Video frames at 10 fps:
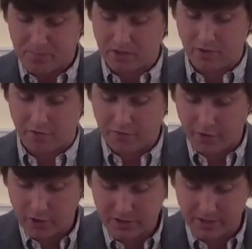The
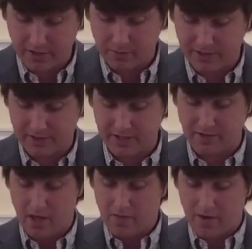first thing that we see
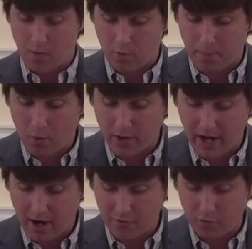that I want to point
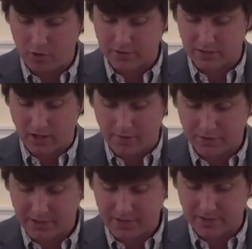out for us is
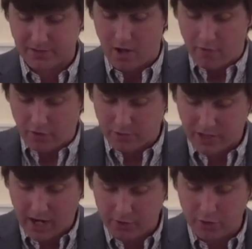obviously this says, from
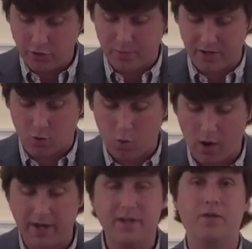childhood you've been
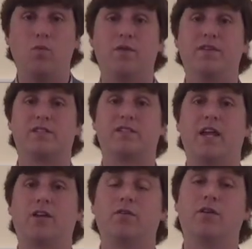acquainted with the
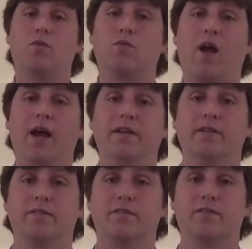sacred
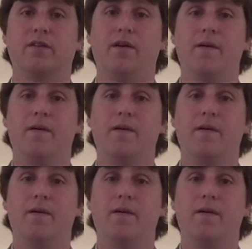writings.